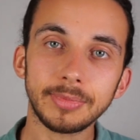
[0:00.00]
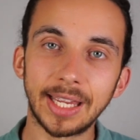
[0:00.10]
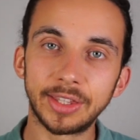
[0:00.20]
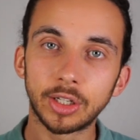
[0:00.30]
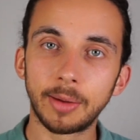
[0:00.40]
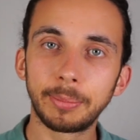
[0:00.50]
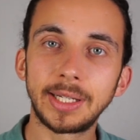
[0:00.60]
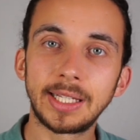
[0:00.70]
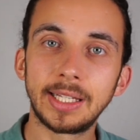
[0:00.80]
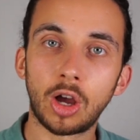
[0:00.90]
and the
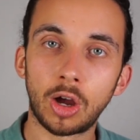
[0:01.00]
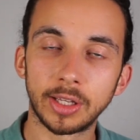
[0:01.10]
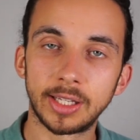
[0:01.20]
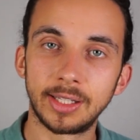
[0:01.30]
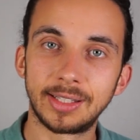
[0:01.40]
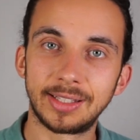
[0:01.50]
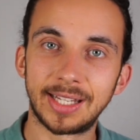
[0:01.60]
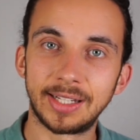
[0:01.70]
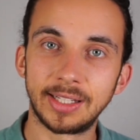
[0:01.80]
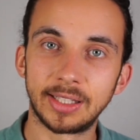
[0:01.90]
company Audicus
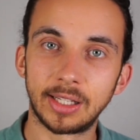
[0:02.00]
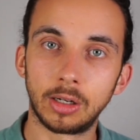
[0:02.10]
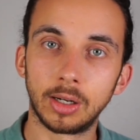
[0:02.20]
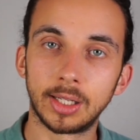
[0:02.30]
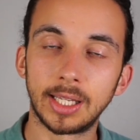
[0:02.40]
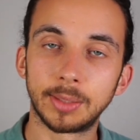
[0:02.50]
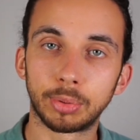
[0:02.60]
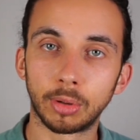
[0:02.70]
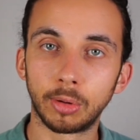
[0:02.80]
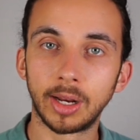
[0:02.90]
sending the hearing aids
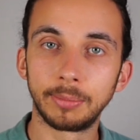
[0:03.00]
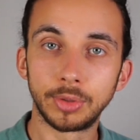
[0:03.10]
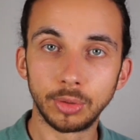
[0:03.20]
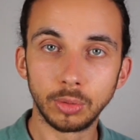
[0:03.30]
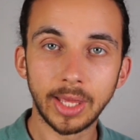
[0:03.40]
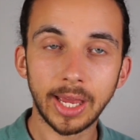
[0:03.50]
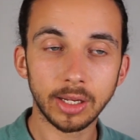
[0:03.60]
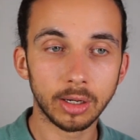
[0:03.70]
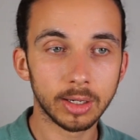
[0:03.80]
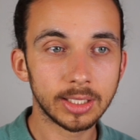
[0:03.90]
program to that
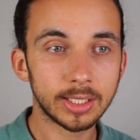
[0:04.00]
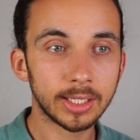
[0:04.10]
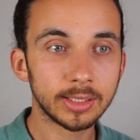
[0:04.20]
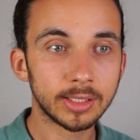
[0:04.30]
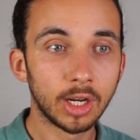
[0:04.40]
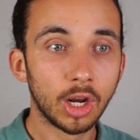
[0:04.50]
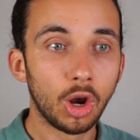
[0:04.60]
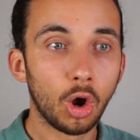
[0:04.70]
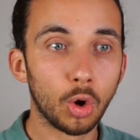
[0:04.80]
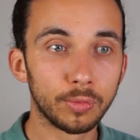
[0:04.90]
hearing test,
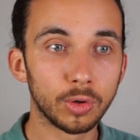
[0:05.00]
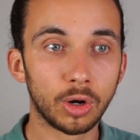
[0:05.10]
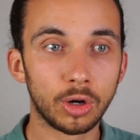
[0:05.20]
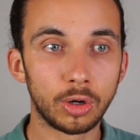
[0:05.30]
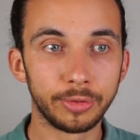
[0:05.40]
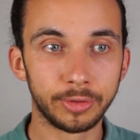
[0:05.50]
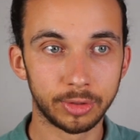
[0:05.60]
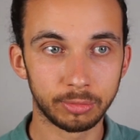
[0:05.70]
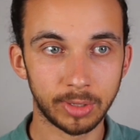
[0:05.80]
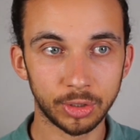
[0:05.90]
overall the
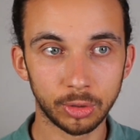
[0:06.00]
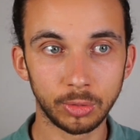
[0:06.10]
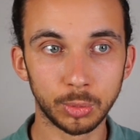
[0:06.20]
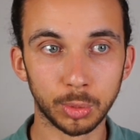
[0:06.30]
thresholds